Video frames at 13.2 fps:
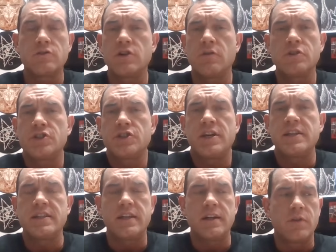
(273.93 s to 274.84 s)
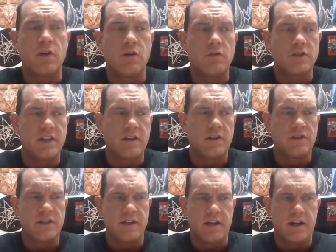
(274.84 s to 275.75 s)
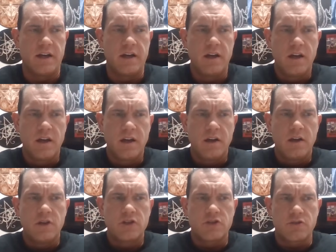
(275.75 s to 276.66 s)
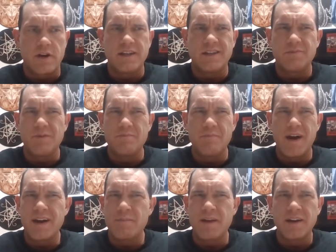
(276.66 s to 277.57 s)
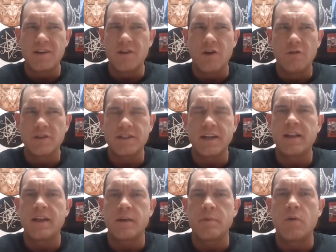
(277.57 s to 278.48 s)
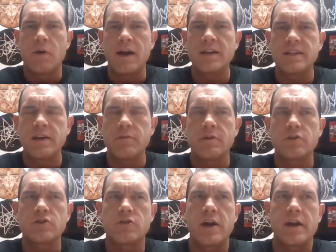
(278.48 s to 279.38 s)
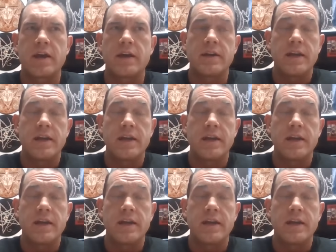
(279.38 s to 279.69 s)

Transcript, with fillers: It was always Chase setting up the wholesales and uh, trades. We might have been wholesaling it, but I want to say we were trading it.